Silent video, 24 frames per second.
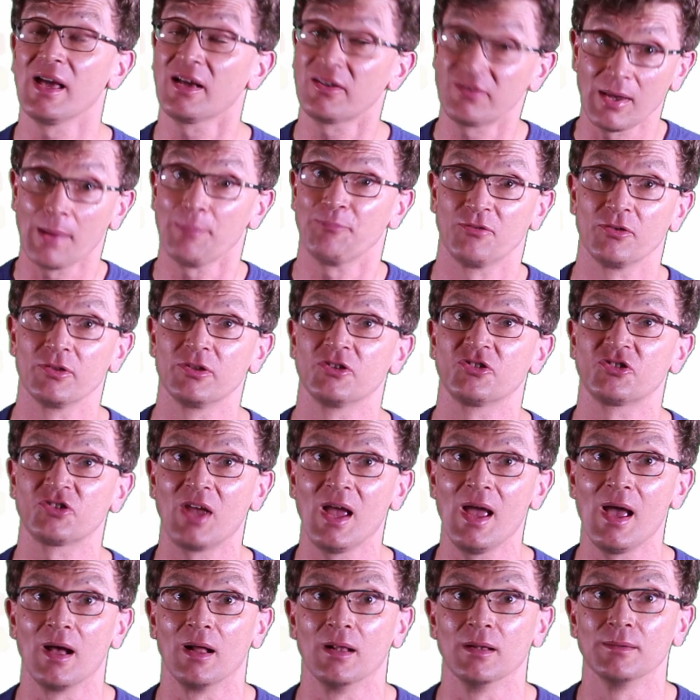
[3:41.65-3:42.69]
except for the
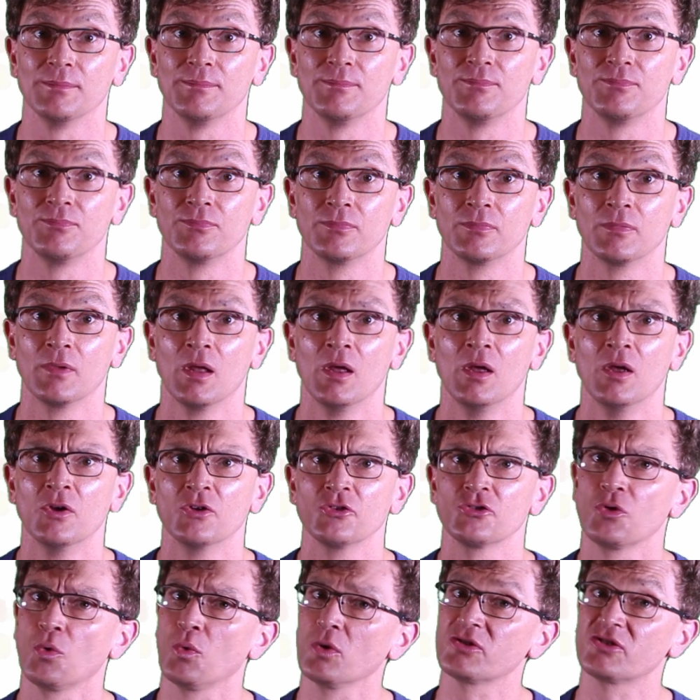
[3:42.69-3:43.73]
scale.
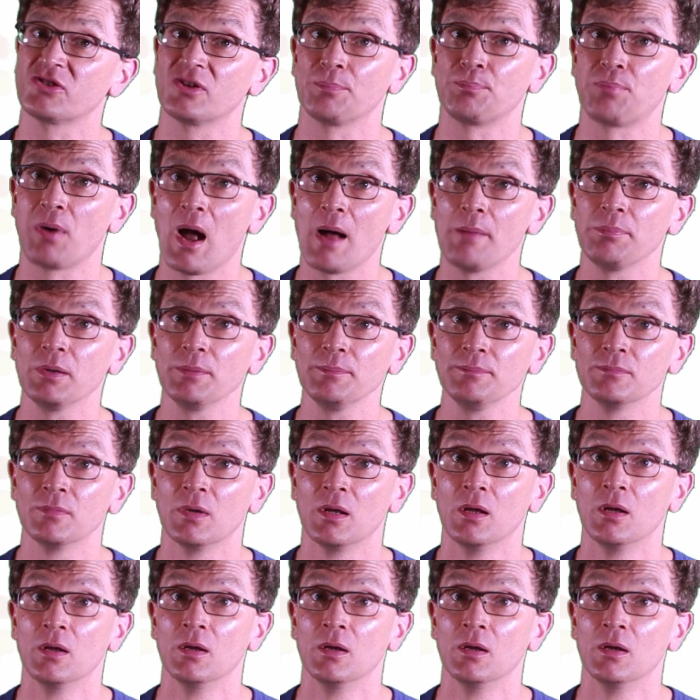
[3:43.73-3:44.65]
So what's the problem?